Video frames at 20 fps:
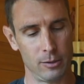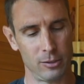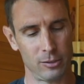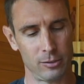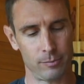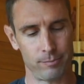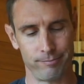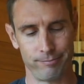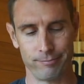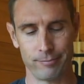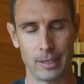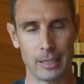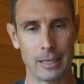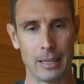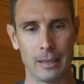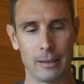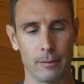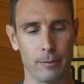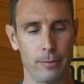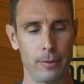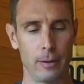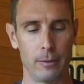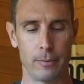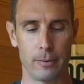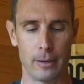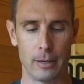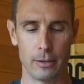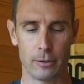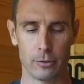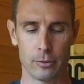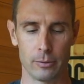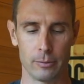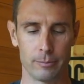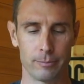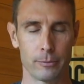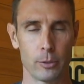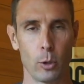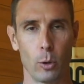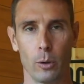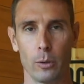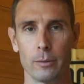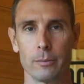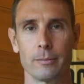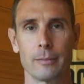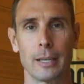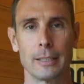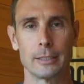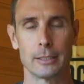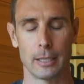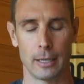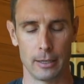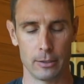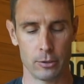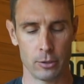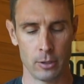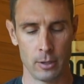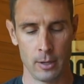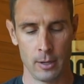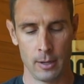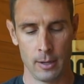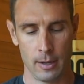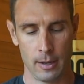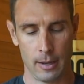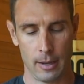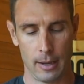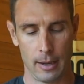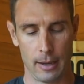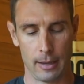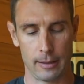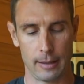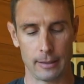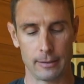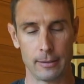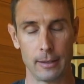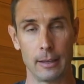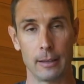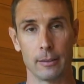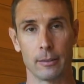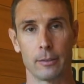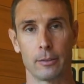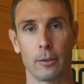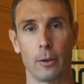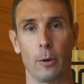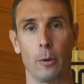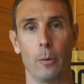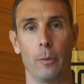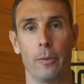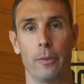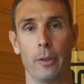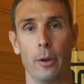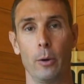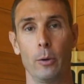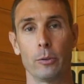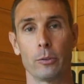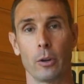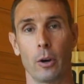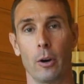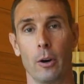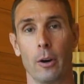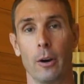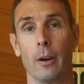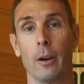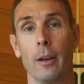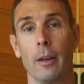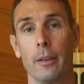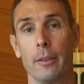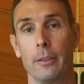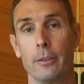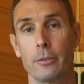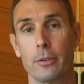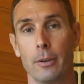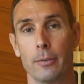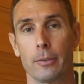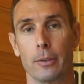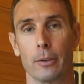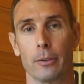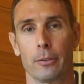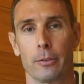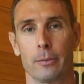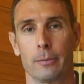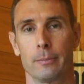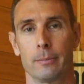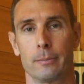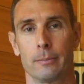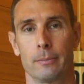just again, fit and finish, gold, nice touch, and that's it. So those are the shifters.